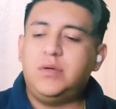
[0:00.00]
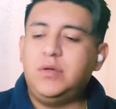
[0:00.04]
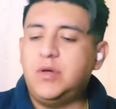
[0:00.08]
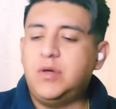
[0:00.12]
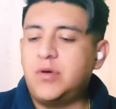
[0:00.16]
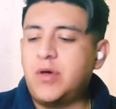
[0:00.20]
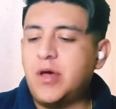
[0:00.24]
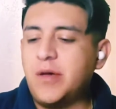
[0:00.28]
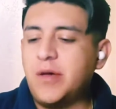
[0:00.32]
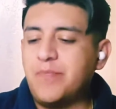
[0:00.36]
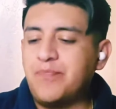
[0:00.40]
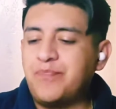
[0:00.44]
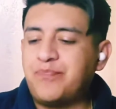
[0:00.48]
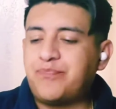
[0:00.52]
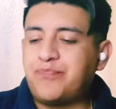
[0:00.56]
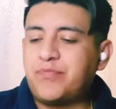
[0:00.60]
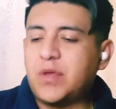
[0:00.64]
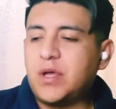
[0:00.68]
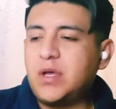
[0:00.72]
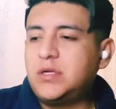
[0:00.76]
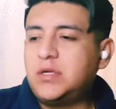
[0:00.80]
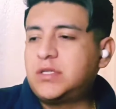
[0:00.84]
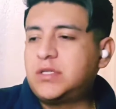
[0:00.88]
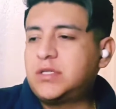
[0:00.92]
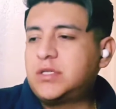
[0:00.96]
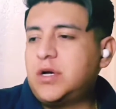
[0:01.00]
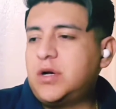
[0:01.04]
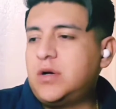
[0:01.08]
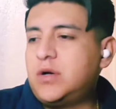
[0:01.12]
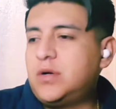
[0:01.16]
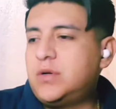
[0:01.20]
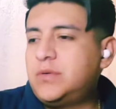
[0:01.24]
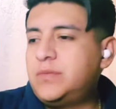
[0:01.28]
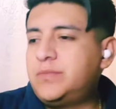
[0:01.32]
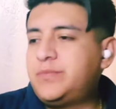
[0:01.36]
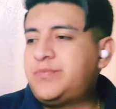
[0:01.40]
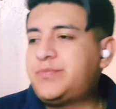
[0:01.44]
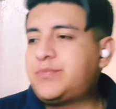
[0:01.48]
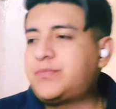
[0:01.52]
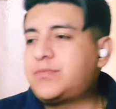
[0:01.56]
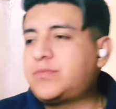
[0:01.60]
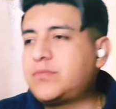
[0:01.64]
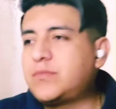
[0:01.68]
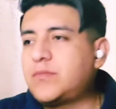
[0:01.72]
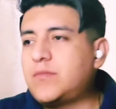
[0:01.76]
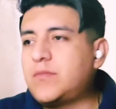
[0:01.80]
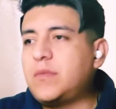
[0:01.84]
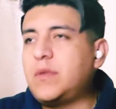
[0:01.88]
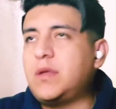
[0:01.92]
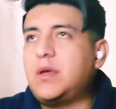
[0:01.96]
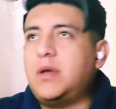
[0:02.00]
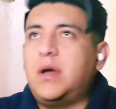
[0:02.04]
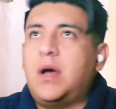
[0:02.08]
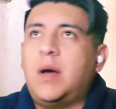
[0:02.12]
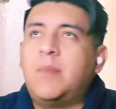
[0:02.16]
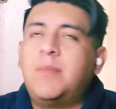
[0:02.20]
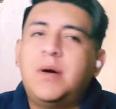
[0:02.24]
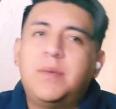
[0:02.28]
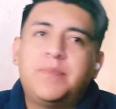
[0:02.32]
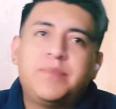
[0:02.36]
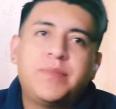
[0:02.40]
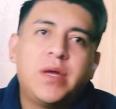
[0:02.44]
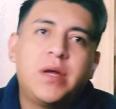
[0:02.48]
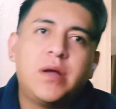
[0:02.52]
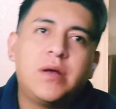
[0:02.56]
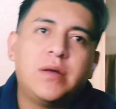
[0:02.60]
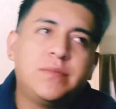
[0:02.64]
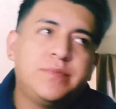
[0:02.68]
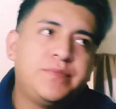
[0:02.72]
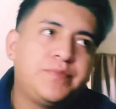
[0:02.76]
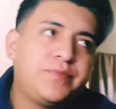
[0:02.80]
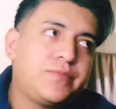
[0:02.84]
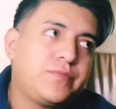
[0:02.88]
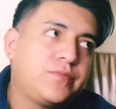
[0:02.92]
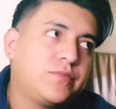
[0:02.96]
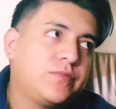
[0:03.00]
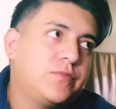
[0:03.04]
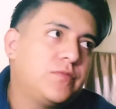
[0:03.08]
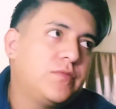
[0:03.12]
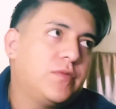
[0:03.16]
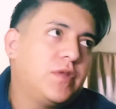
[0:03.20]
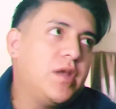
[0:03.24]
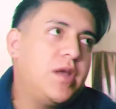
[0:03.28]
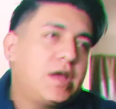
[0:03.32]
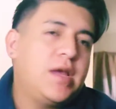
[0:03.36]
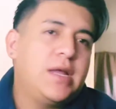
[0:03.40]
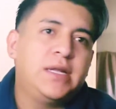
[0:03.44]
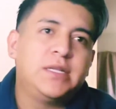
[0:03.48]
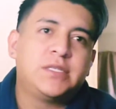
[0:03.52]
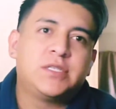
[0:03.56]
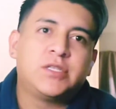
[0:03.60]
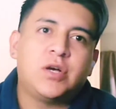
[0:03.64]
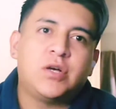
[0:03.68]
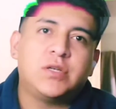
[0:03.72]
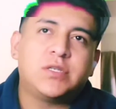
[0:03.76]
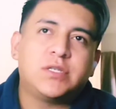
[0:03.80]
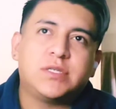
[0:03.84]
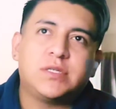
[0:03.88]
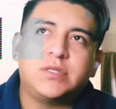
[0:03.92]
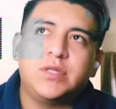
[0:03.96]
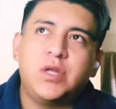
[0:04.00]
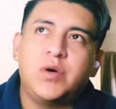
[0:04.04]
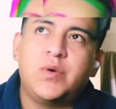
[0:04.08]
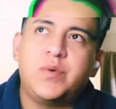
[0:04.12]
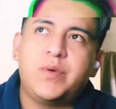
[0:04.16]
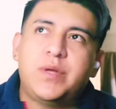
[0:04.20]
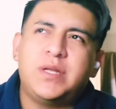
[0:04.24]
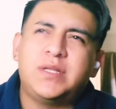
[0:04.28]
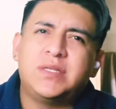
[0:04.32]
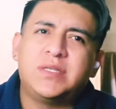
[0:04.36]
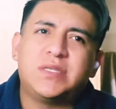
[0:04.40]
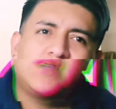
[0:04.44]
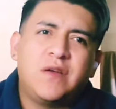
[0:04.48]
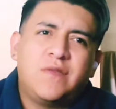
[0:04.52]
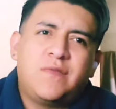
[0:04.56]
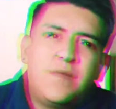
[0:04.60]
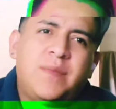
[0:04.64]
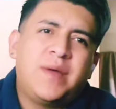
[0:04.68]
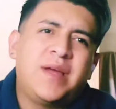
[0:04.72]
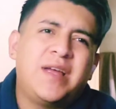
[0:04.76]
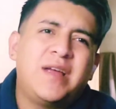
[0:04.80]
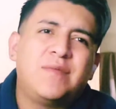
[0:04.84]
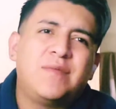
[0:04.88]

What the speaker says: Okay, so I'm up there. It's all snowy and stuff. I'm like,